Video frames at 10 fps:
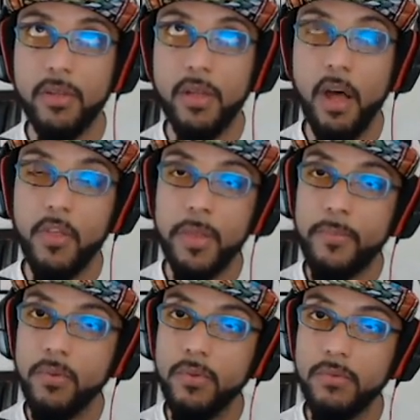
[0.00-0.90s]
other
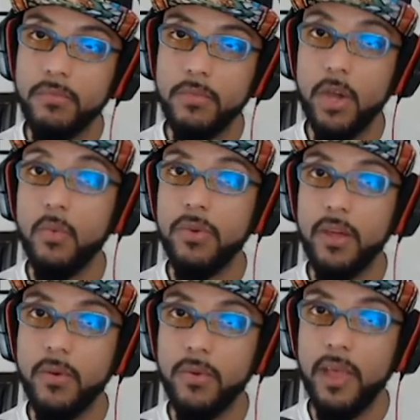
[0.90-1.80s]
people don't
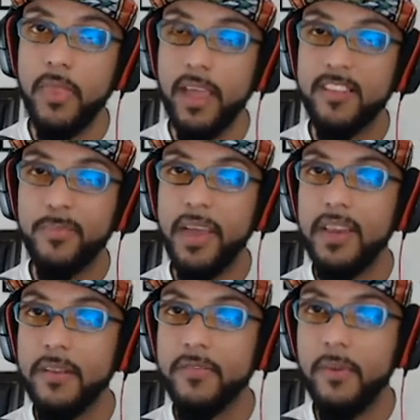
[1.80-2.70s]
know, and they explain it
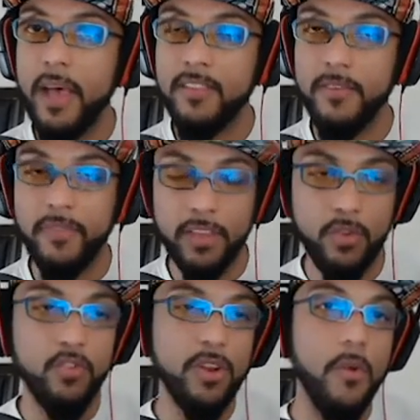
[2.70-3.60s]
as if like you
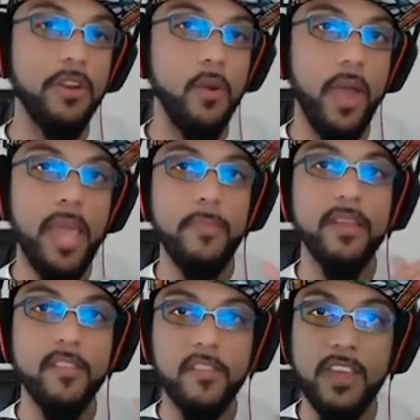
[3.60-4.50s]
should already know A, B, and
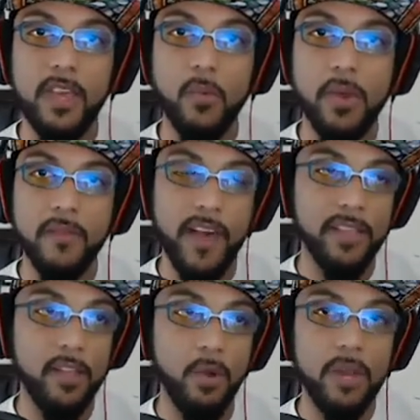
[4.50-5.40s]
C, when in fact they
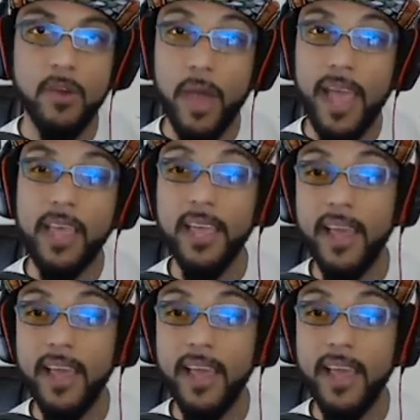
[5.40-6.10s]
don't even know A yet.